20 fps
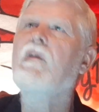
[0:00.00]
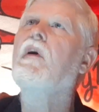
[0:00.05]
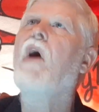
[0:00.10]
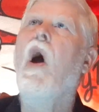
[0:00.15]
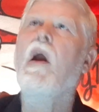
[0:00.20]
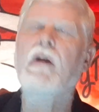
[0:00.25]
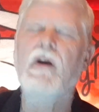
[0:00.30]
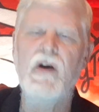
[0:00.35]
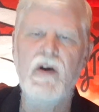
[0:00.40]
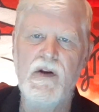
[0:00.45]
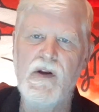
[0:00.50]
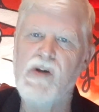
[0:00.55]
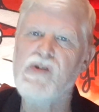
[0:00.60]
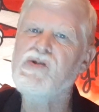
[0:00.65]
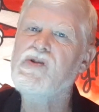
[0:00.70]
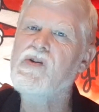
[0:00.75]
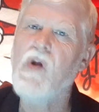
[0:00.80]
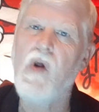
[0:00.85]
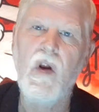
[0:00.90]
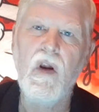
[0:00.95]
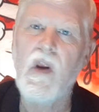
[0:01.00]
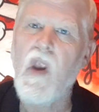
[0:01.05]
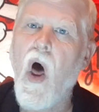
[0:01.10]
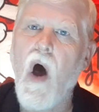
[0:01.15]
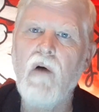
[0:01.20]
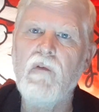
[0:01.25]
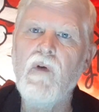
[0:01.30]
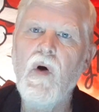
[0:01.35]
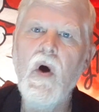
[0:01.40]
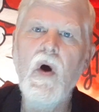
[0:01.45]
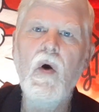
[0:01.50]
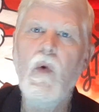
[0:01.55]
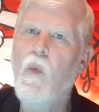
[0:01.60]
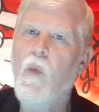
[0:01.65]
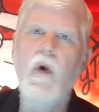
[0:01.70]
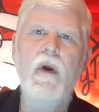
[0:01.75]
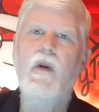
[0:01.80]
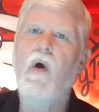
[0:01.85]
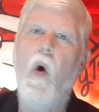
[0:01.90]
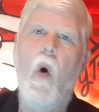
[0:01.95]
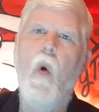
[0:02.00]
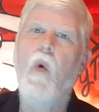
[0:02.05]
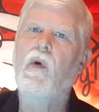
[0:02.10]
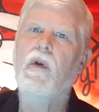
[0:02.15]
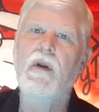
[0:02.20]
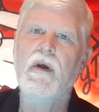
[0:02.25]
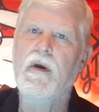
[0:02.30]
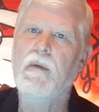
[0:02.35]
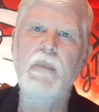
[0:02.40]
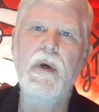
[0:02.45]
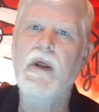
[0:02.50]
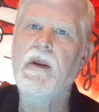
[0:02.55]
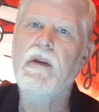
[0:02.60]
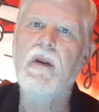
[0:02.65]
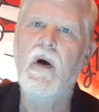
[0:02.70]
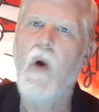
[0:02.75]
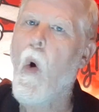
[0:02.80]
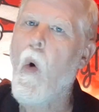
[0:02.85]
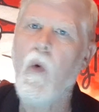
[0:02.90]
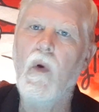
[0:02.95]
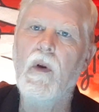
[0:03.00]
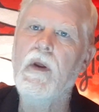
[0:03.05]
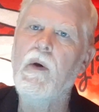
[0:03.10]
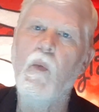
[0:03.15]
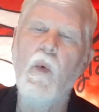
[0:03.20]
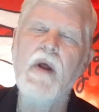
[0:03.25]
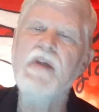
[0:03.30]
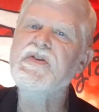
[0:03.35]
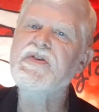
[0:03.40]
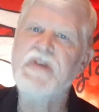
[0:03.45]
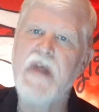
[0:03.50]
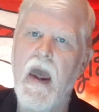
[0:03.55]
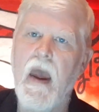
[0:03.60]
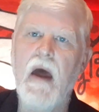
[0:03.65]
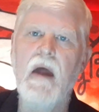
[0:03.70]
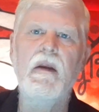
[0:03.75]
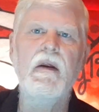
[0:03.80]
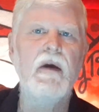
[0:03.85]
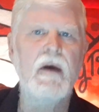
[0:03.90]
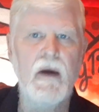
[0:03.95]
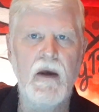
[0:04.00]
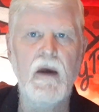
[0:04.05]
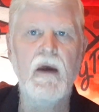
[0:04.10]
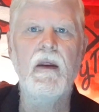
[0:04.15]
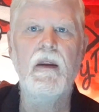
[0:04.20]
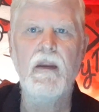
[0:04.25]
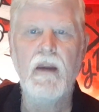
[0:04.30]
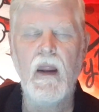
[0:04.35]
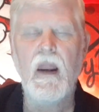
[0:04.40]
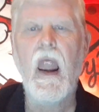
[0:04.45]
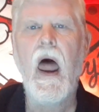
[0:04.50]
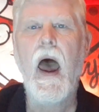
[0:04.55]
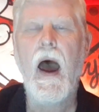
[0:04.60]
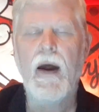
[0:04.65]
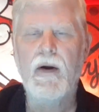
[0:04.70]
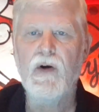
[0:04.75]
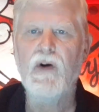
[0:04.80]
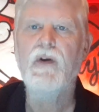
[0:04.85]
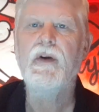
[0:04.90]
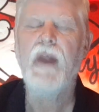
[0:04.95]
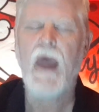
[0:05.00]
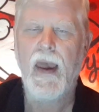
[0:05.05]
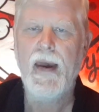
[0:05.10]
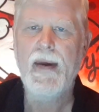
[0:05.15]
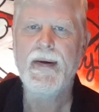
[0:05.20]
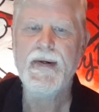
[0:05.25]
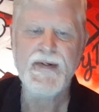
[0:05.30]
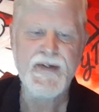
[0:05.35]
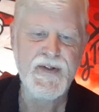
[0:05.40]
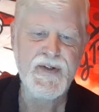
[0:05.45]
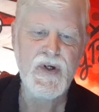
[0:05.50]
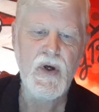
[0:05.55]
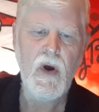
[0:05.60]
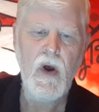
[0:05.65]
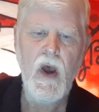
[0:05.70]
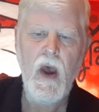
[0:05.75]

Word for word: unconditional love would only be the only one standing in the latter days.